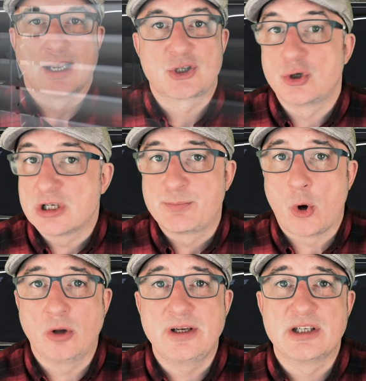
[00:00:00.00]
As soon as
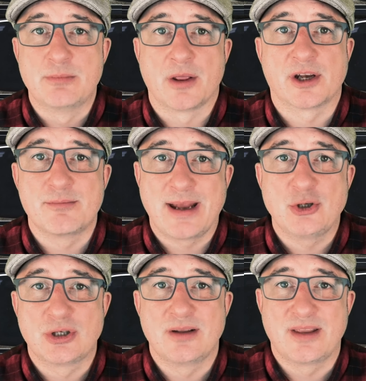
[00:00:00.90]
Pauline's mother
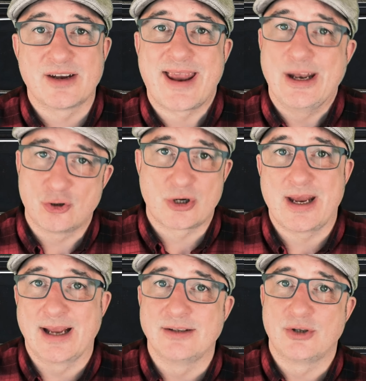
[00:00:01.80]
mentioned their
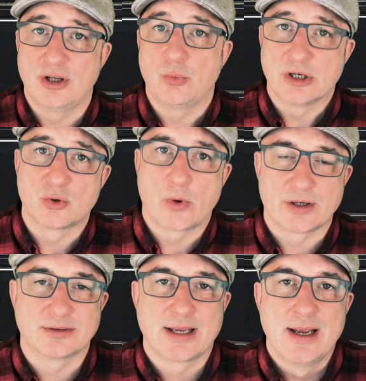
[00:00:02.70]
entry into the weird
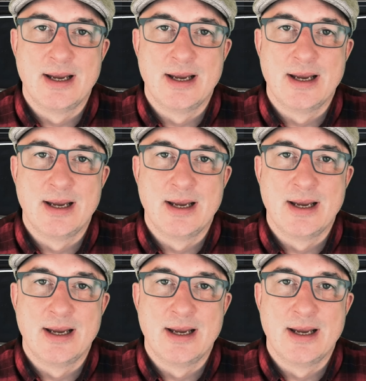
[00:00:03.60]
world,